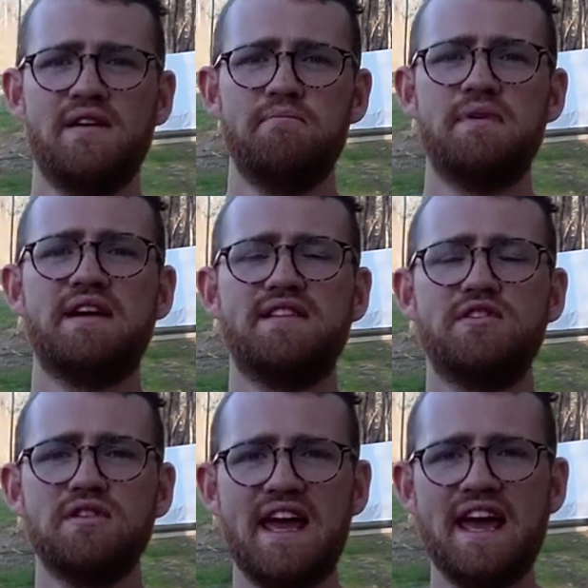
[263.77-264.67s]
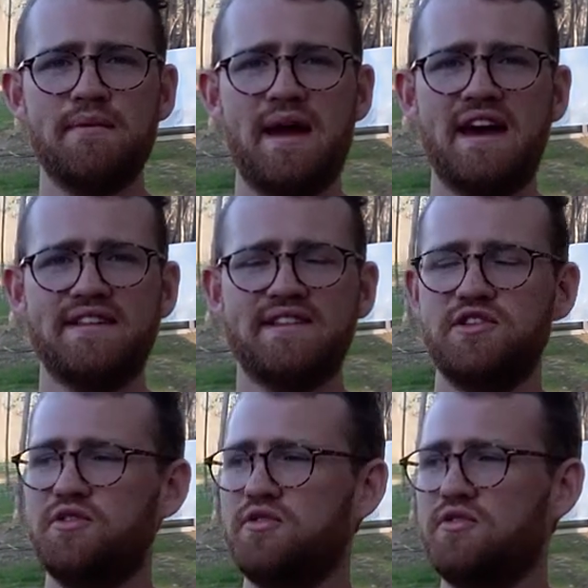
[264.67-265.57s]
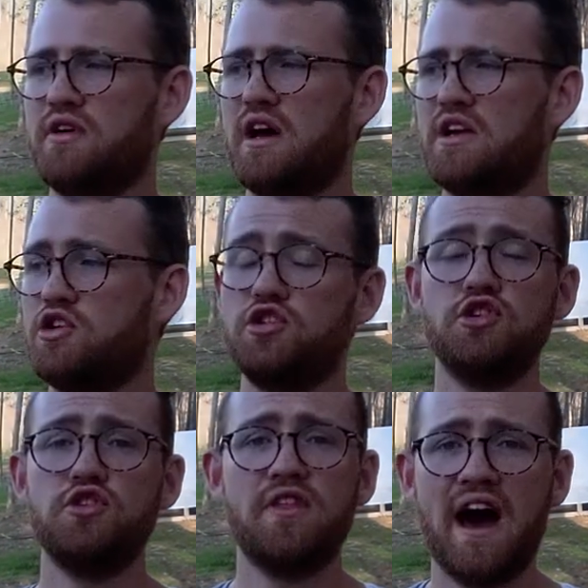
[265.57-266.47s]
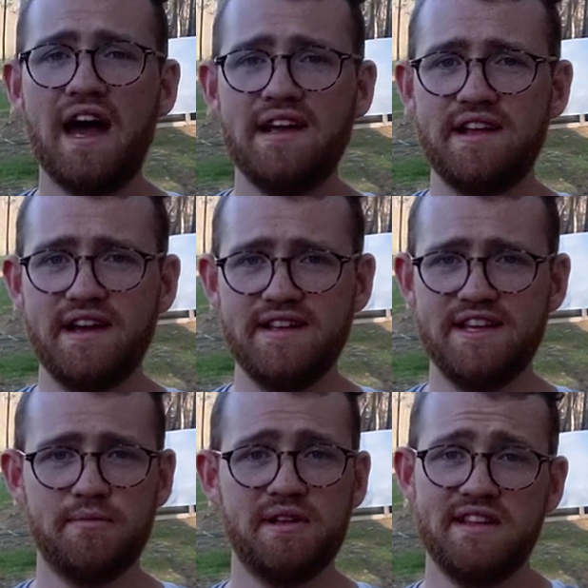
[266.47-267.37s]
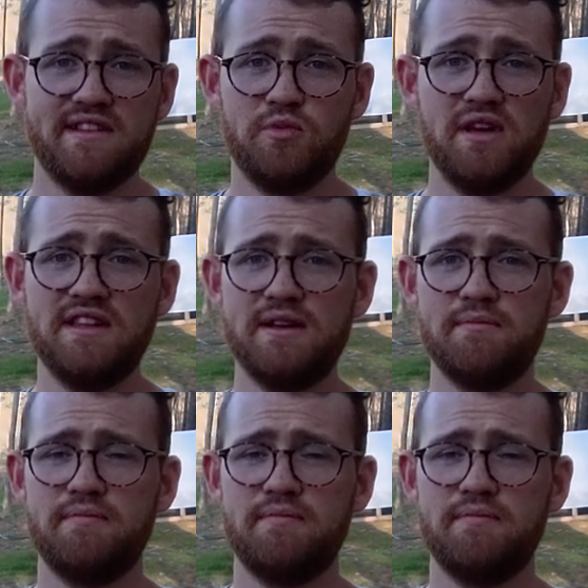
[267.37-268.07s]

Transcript: Because your lamb has to, you do the iodine dip. At least we dip,